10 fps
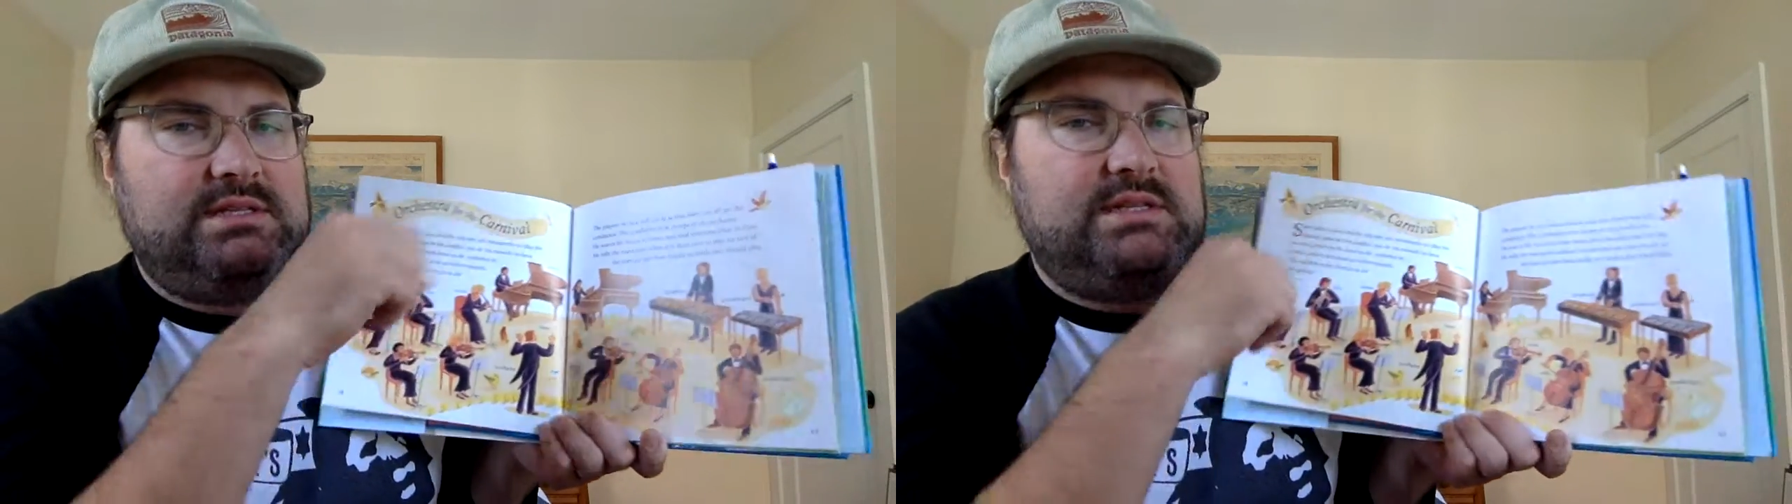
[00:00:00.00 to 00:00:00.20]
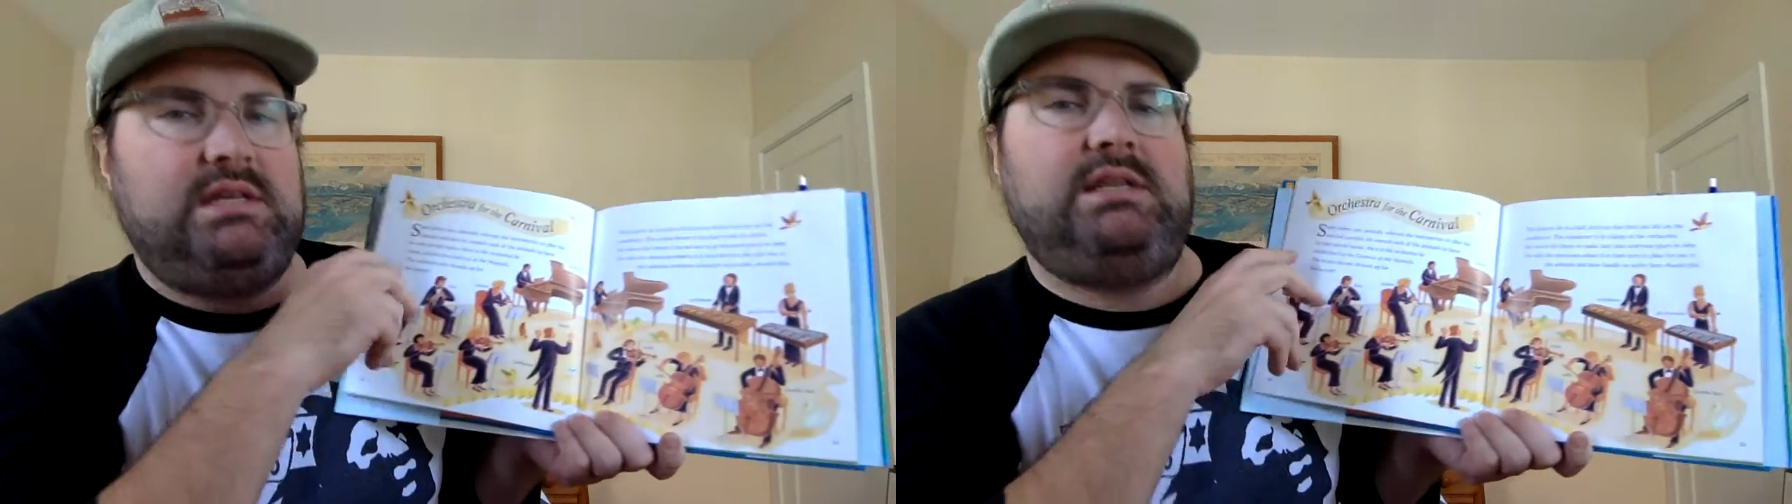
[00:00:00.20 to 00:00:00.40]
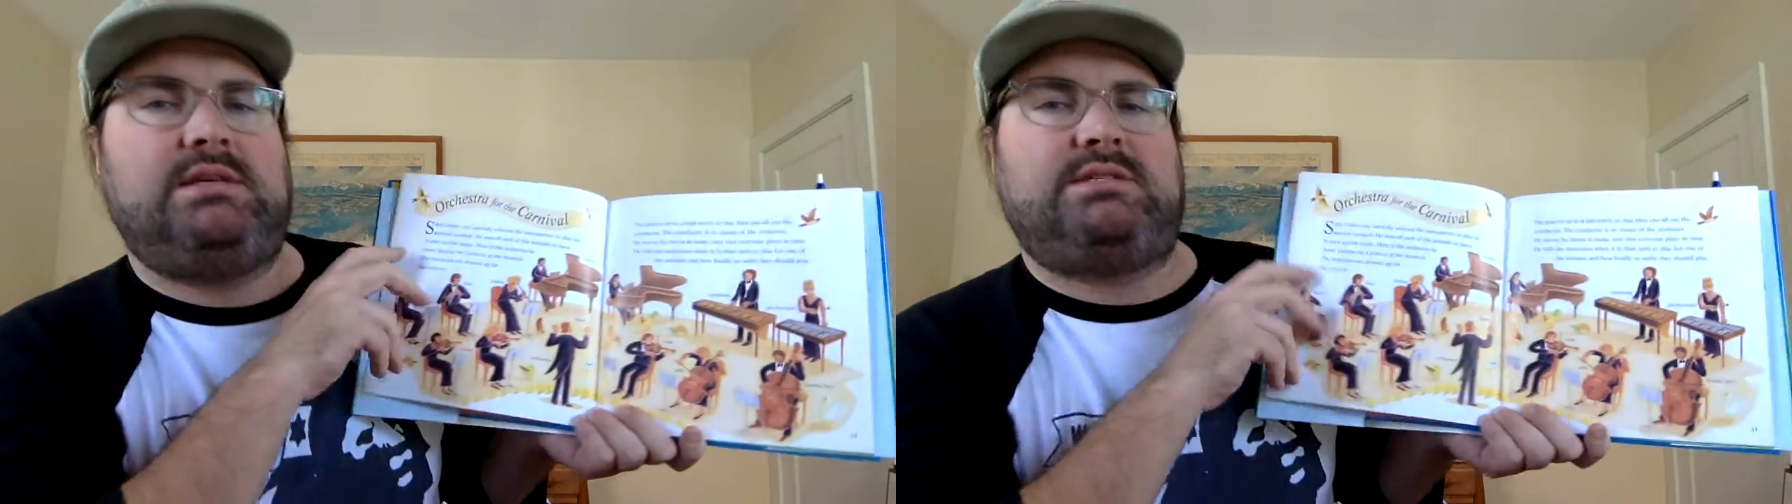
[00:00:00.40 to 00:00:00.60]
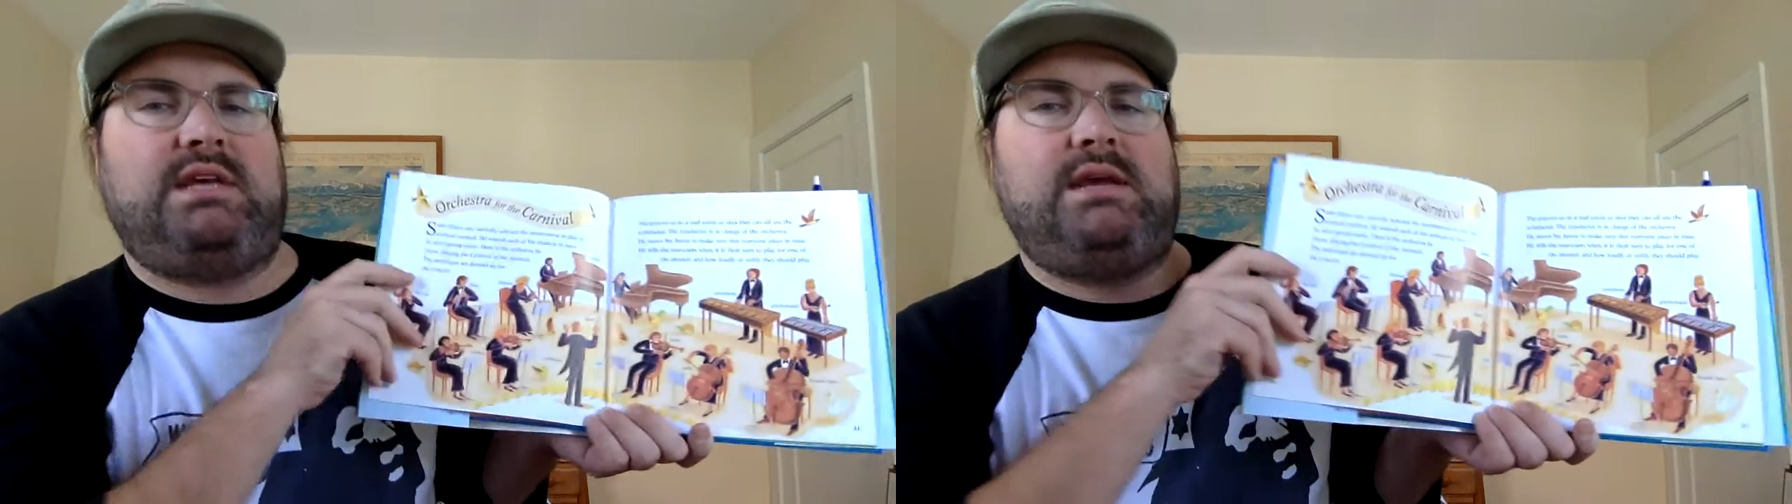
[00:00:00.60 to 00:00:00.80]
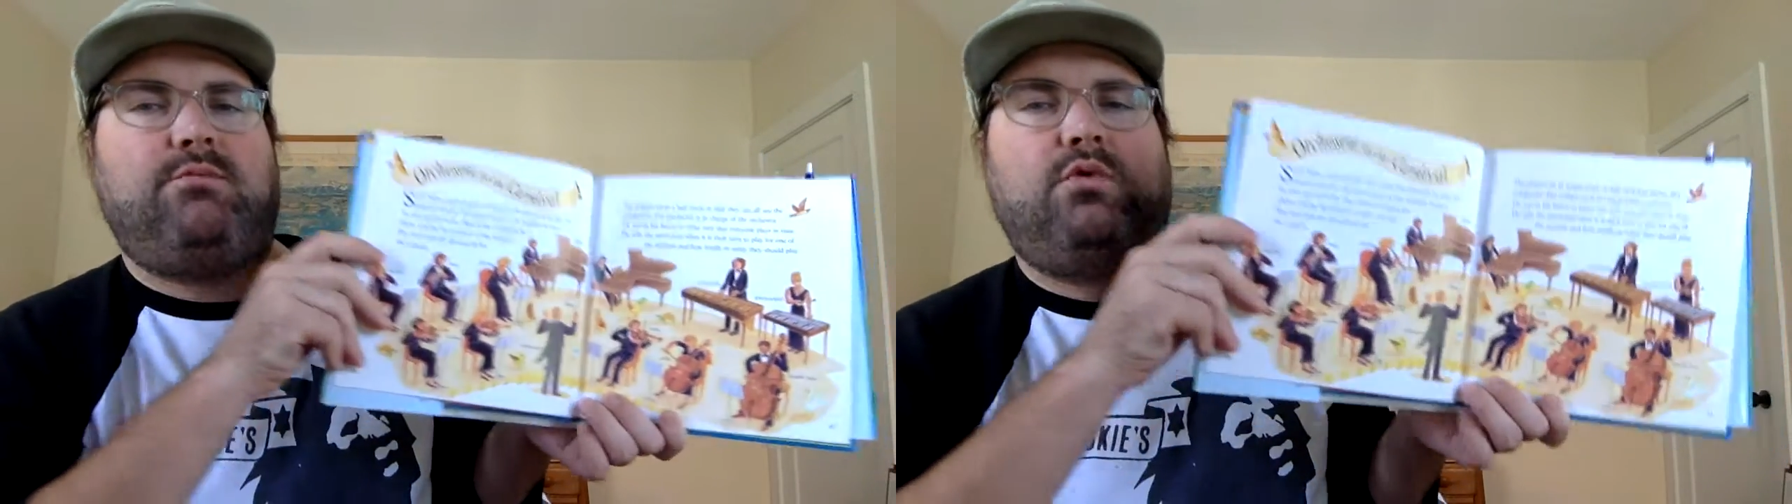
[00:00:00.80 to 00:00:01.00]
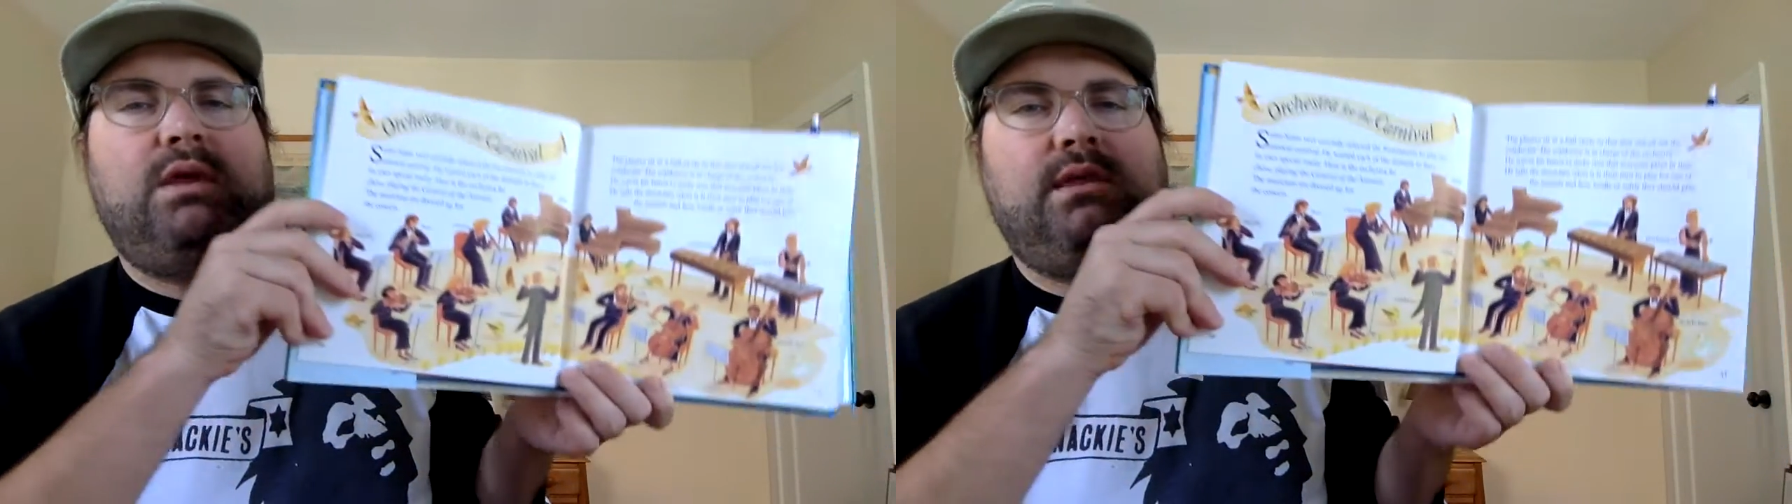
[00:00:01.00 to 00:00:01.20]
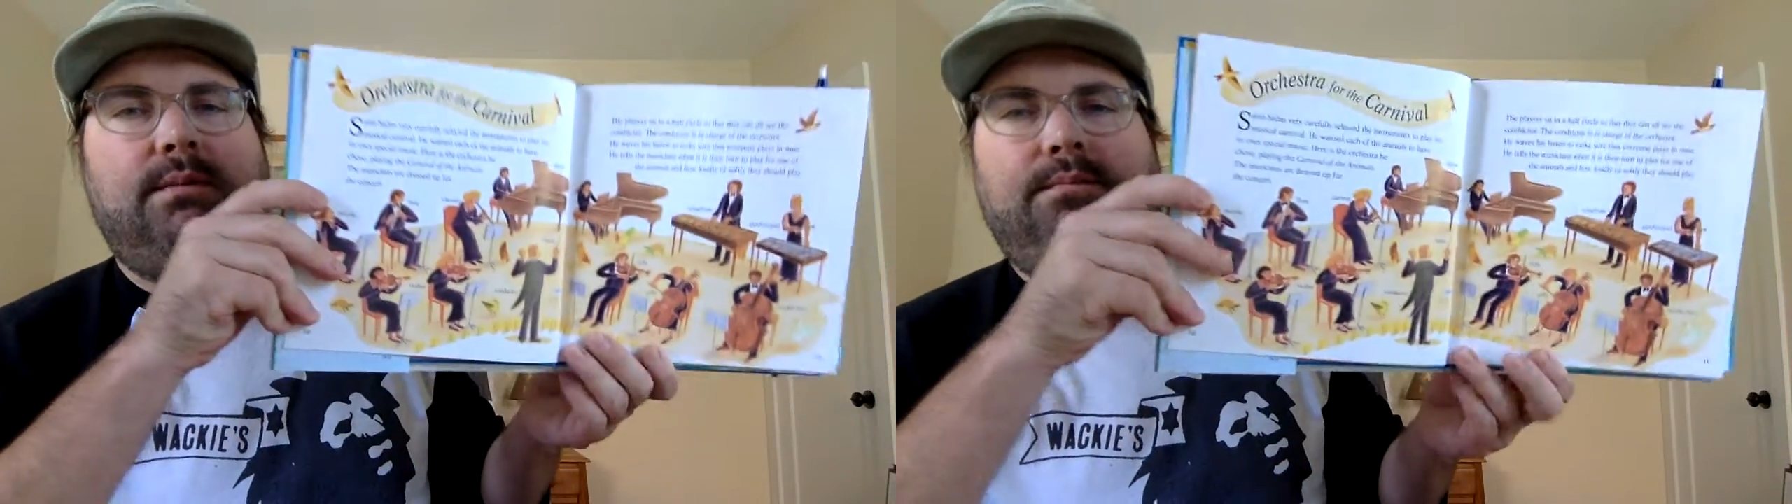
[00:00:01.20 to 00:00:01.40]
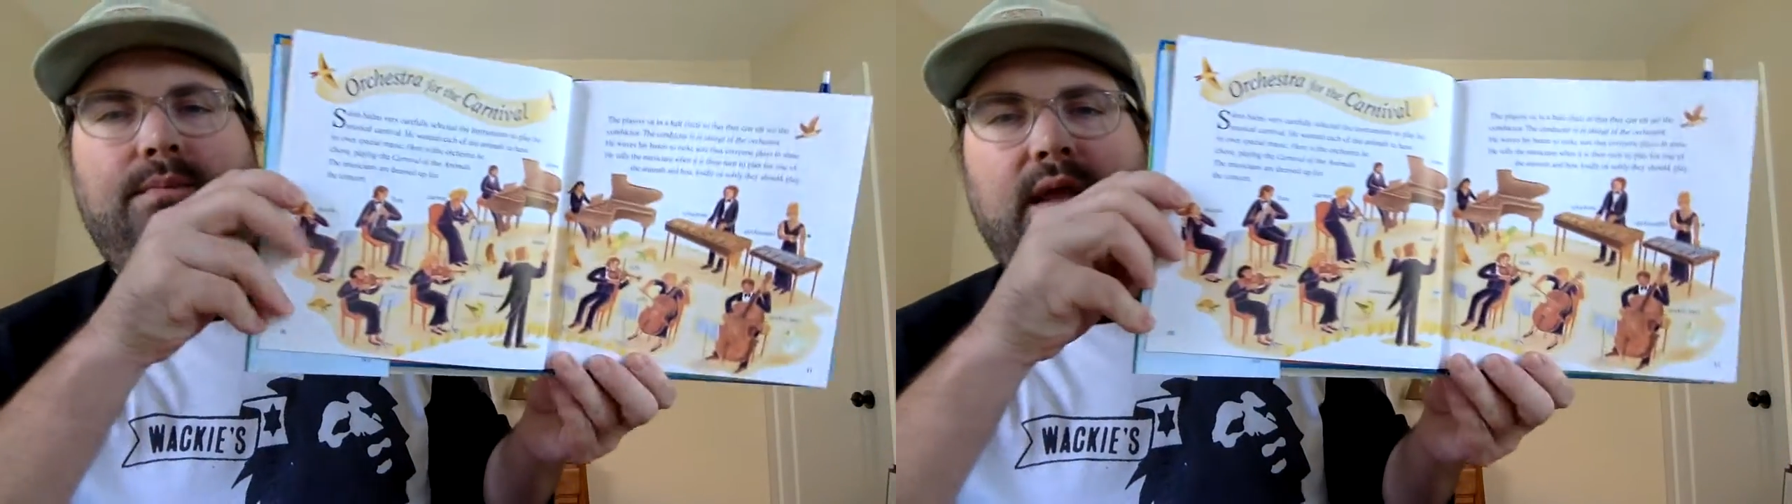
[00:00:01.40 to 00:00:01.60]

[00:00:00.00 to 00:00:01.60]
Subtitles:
see the same rhythm